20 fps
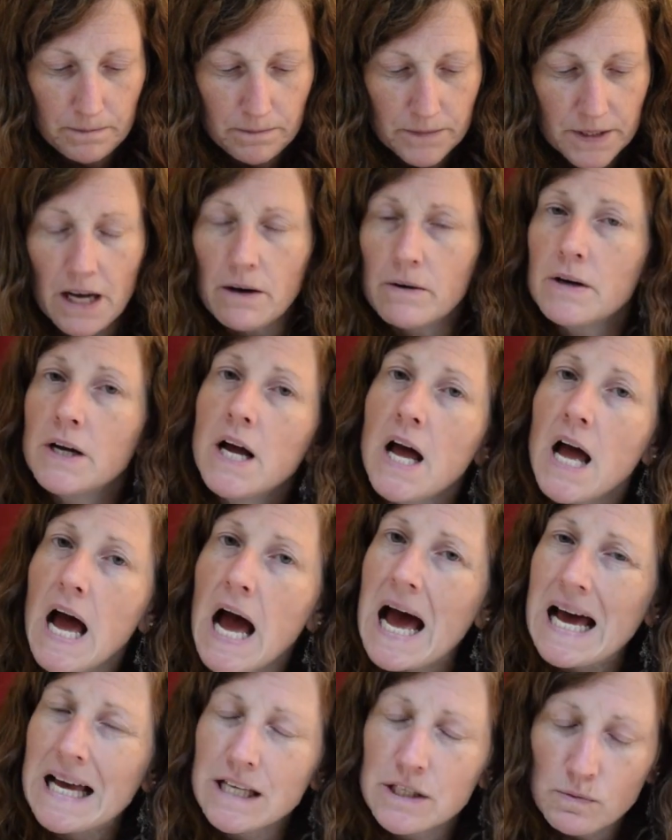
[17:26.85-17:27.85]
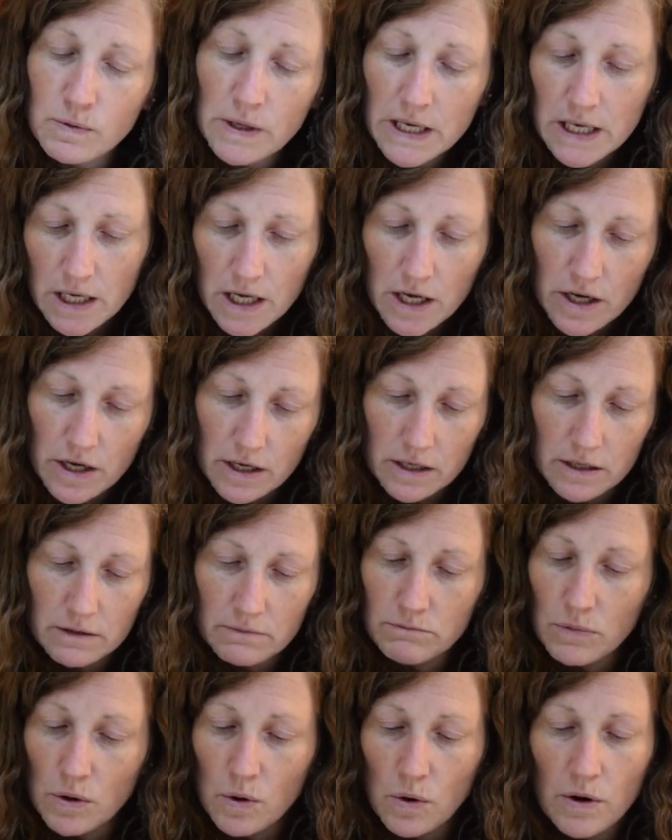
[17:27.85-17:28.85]
Now, as we
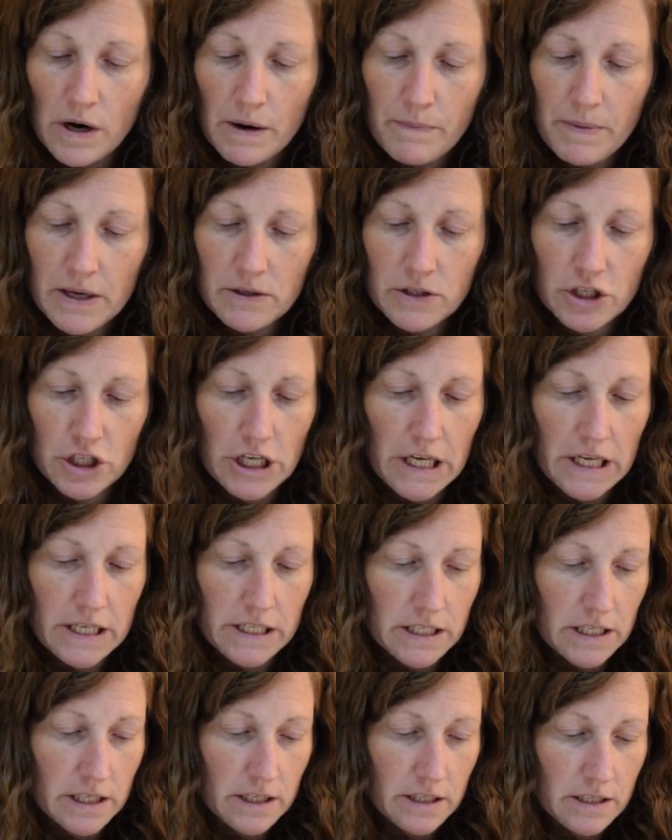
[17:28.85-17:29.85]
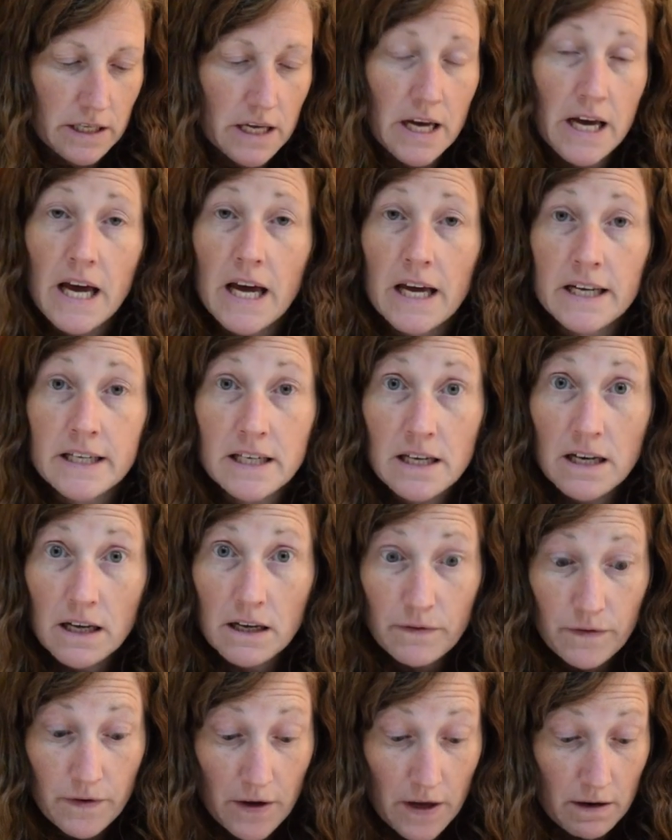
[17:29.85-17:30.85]
learn more about Jesus and
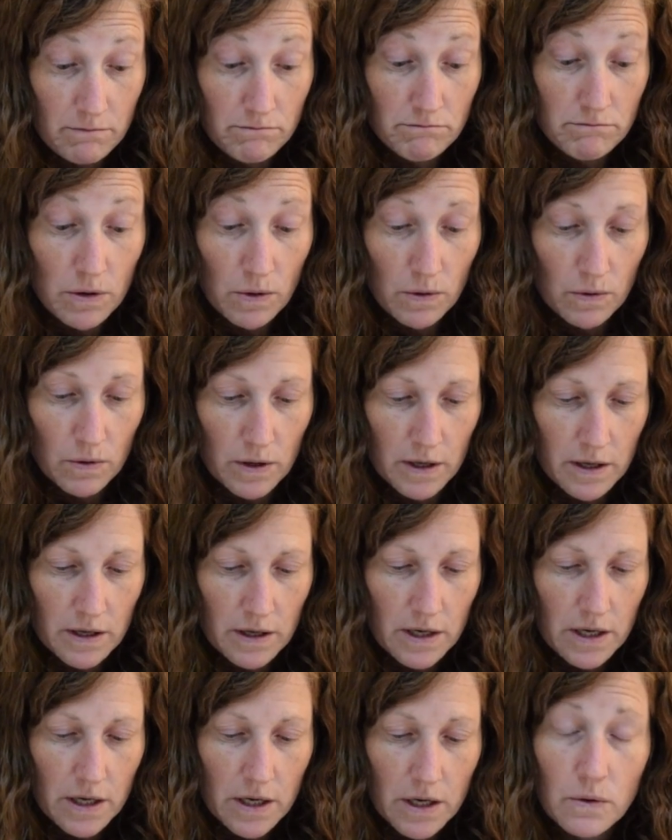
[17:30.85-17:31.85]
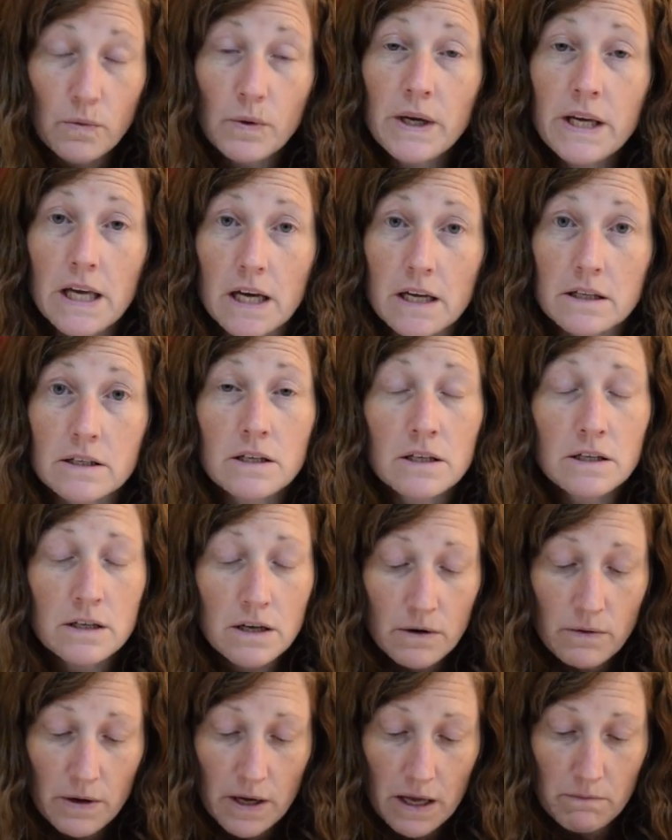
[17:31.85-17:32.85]
love him more, we get to
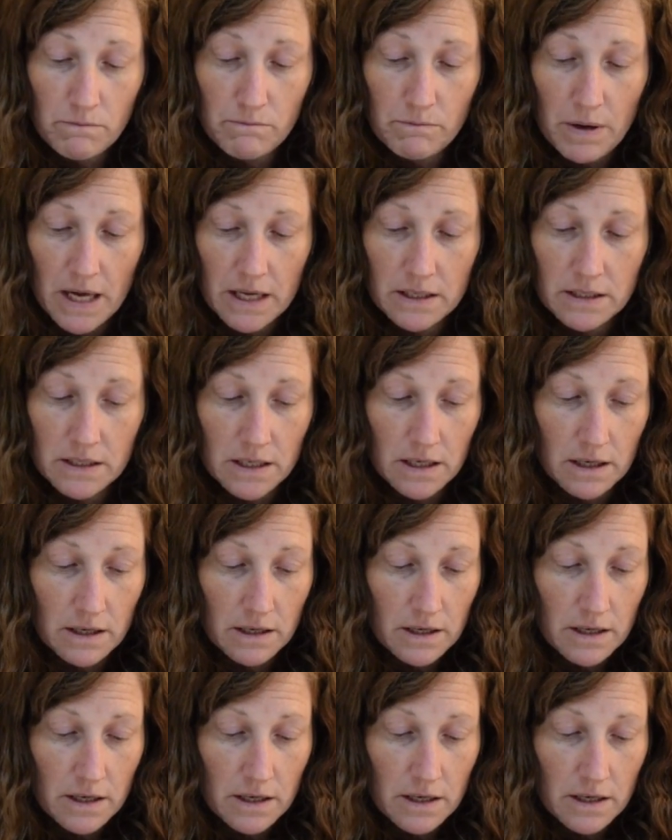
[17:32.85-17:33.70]
know him better.